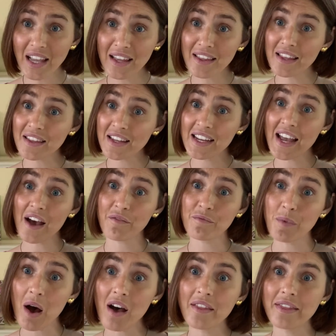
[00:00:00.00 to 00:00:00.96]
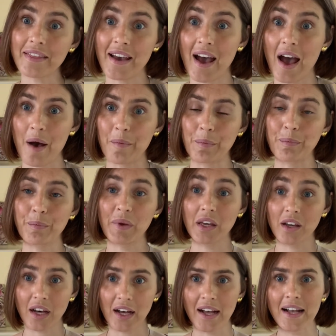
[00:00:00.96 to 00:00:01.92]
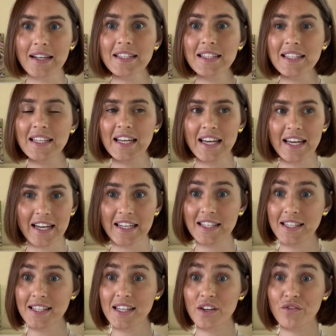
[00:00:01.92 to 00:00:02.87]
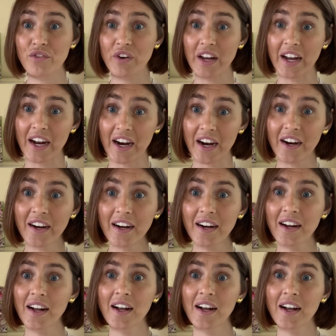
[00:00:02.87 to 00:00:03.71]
that they have bought them, because it's rare,